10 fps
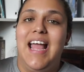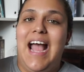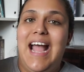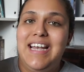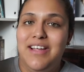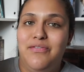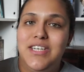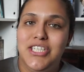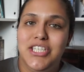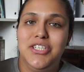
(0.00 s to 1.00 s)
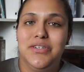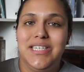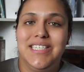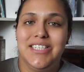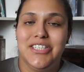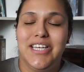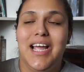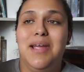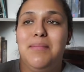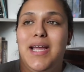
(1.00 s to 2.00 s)
And I finished it during deer
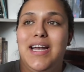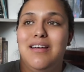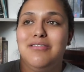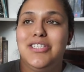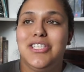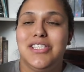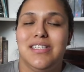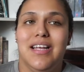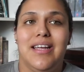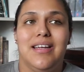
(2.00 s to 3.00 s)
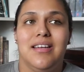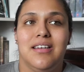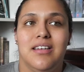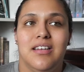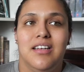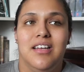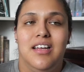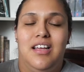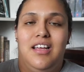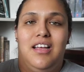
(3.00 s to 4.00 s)
time, and I was just like,
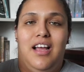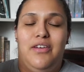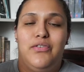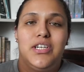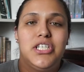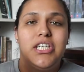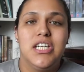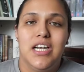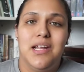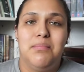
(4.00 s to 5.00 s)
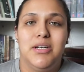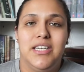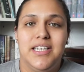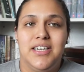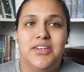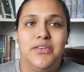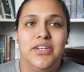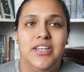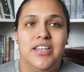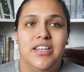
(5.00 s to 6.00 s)
I finished it and I put it
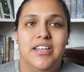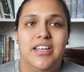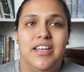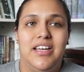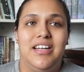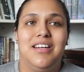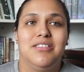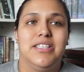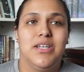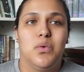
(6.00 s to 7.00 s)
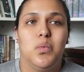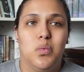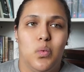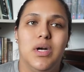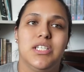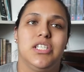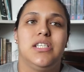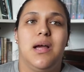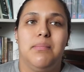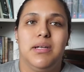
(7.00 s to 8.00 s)
down and I was like, what just
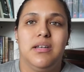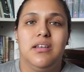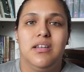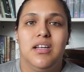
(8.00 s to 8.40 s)
happened?